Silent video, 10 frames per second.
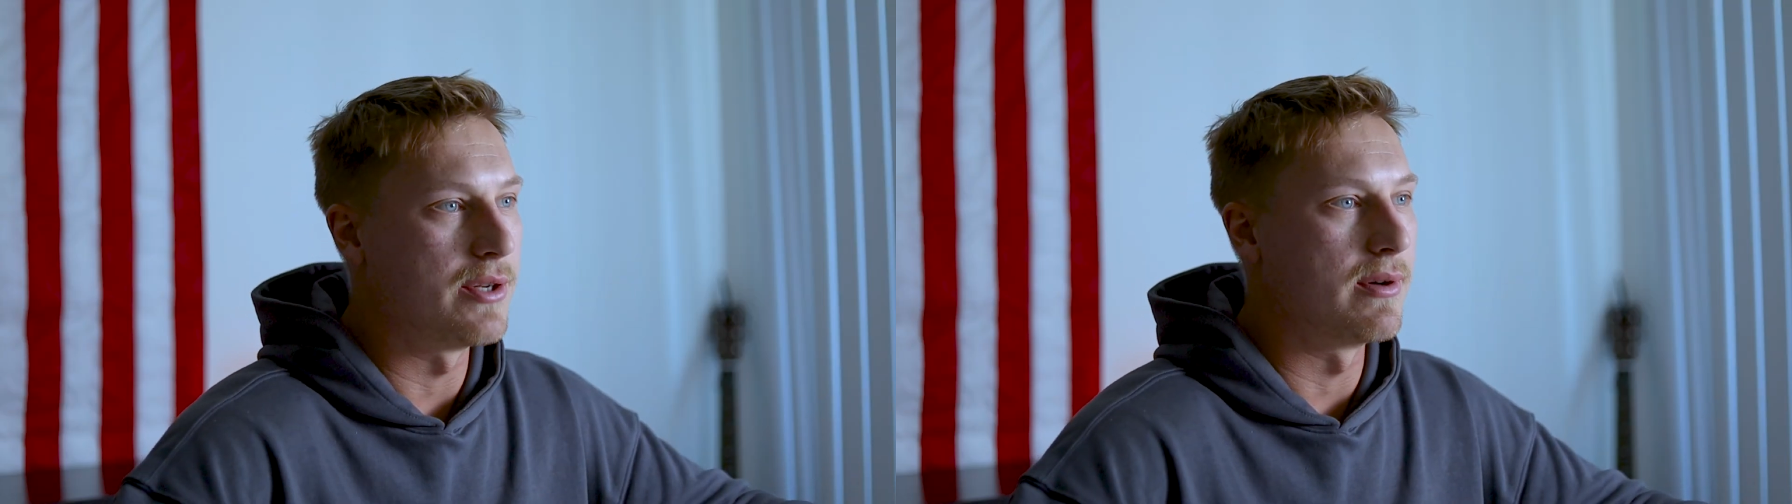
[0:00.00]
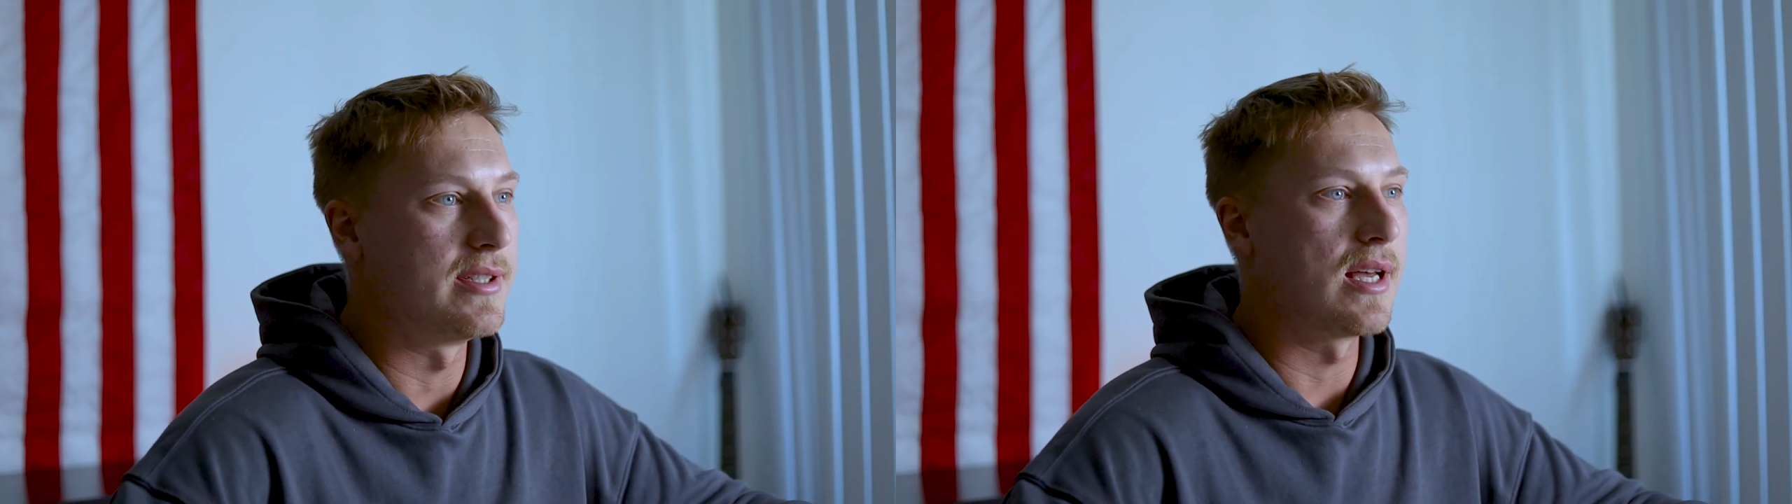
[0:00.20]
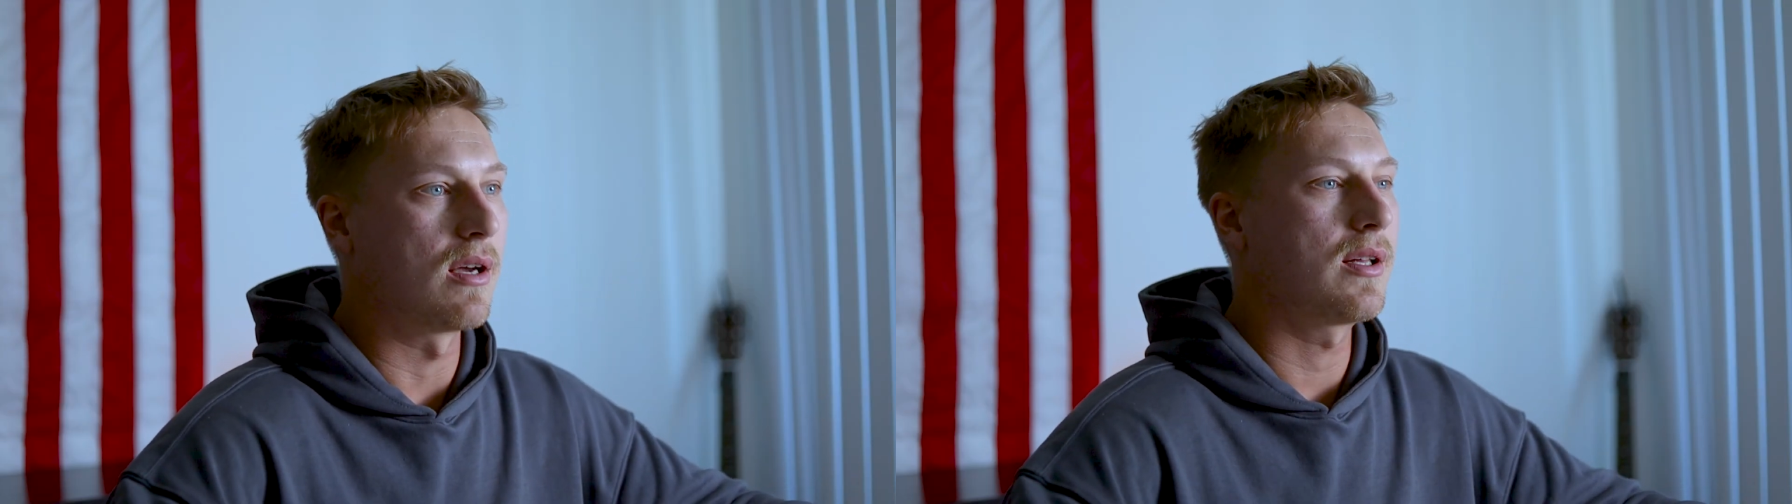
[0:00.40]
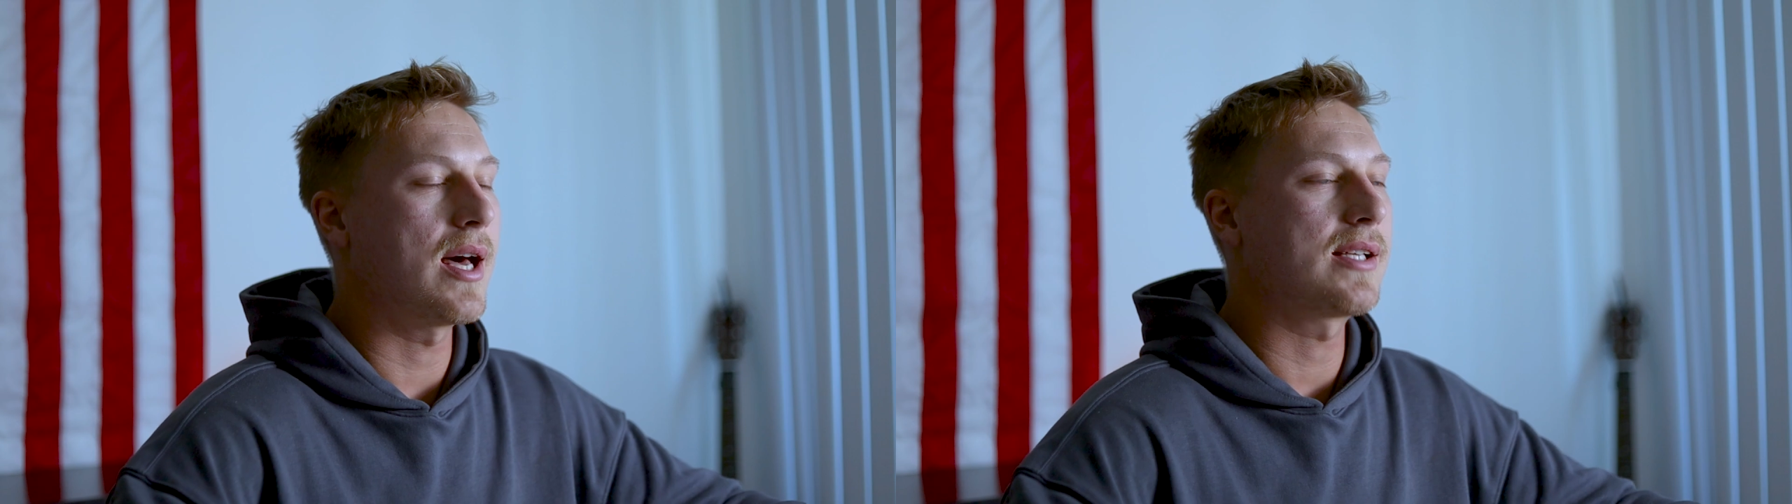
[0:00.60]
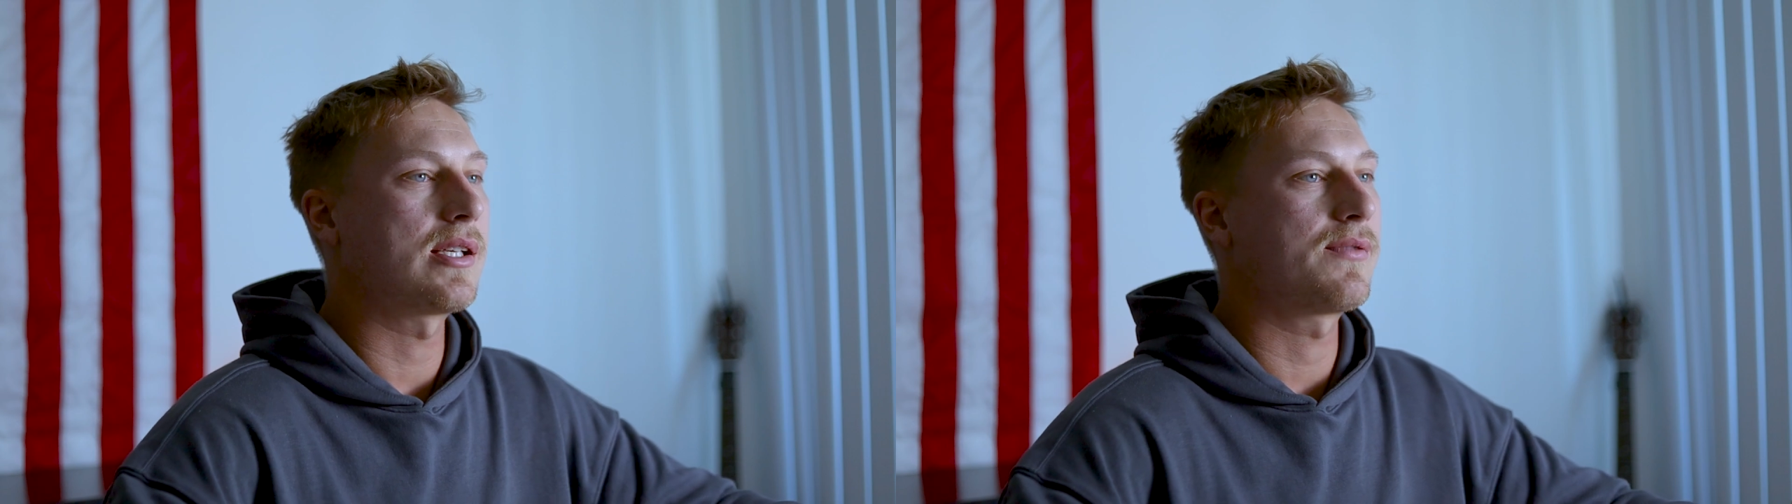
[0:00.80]
to attend
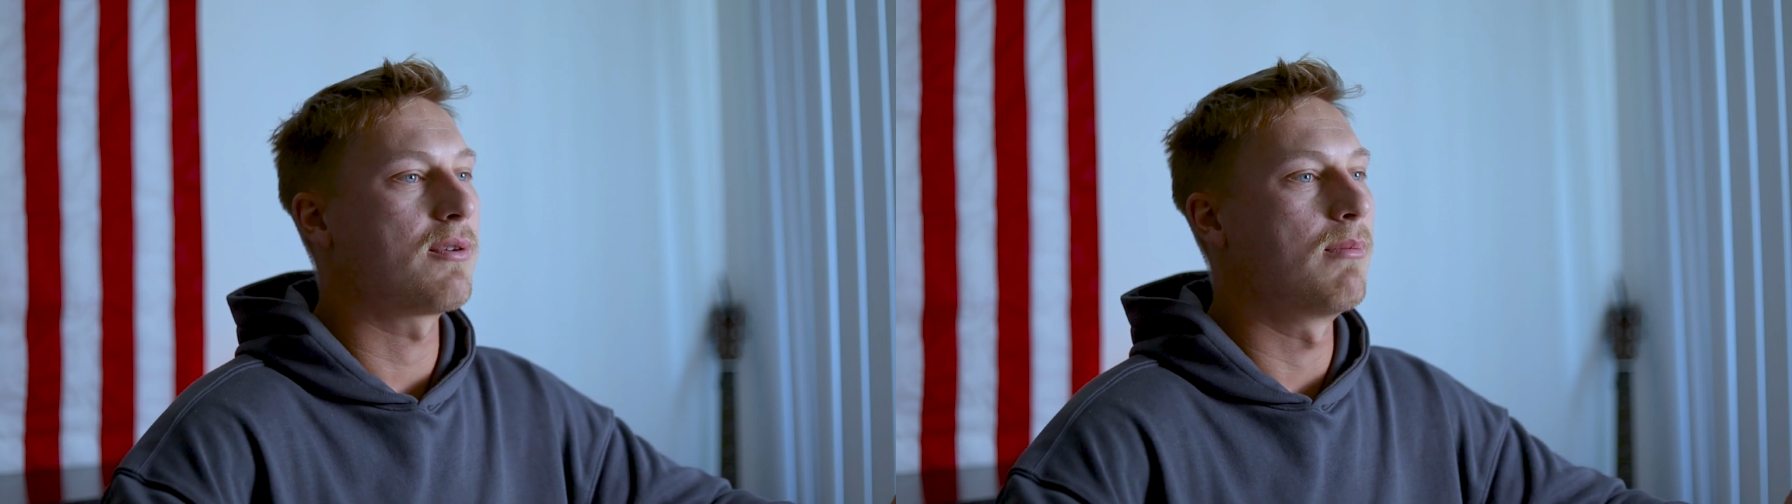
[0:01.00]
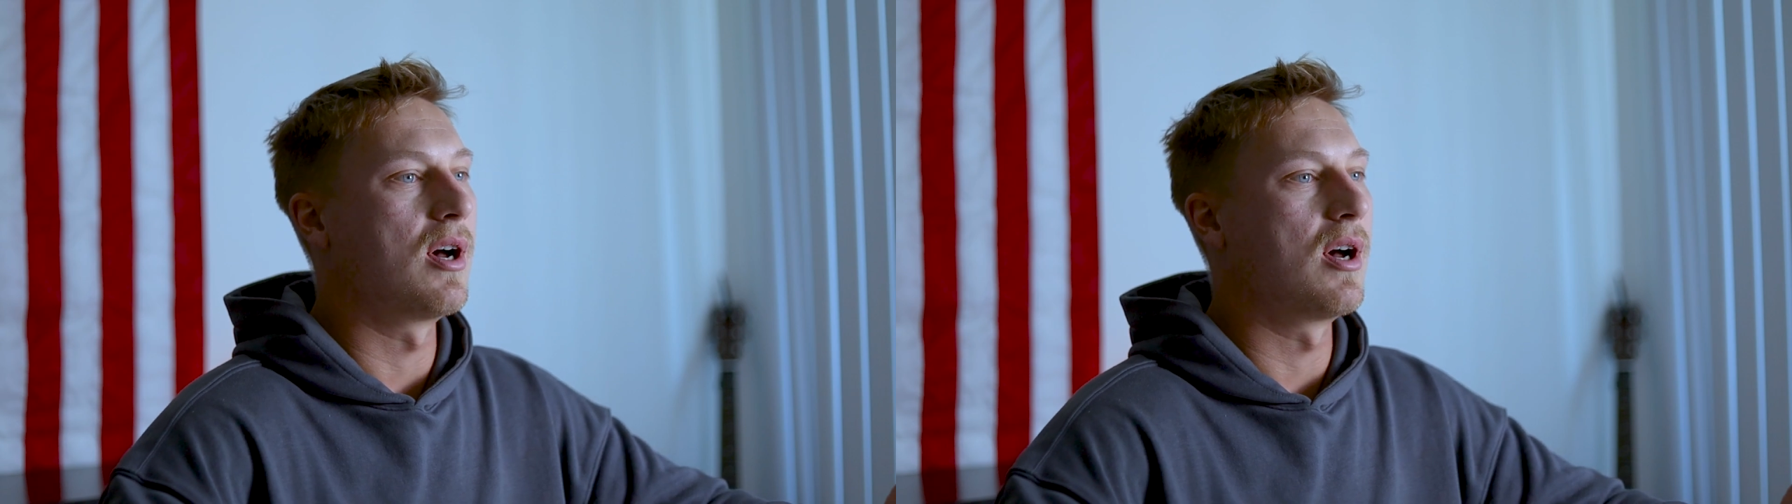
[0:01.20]
classes for